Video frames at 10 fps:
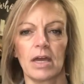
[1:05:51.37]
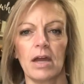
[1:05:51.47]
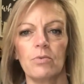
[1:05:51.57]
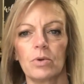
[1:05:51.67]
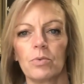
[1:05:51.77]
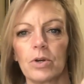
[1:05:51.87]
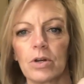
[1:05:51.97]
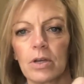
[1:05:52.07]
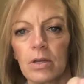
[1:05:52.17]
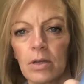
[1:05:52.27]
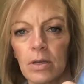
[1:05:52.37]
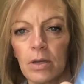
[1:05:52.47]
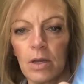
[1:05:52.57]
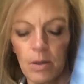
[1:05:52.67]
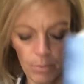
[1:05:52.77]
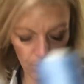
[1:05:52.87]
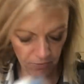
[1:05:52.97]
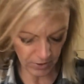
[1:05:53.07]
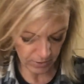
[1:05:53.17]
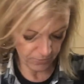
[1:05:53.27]
that would work
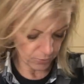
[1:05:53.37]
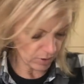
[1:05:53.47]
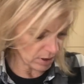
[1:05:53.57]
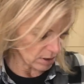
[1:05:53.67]
perfect for it.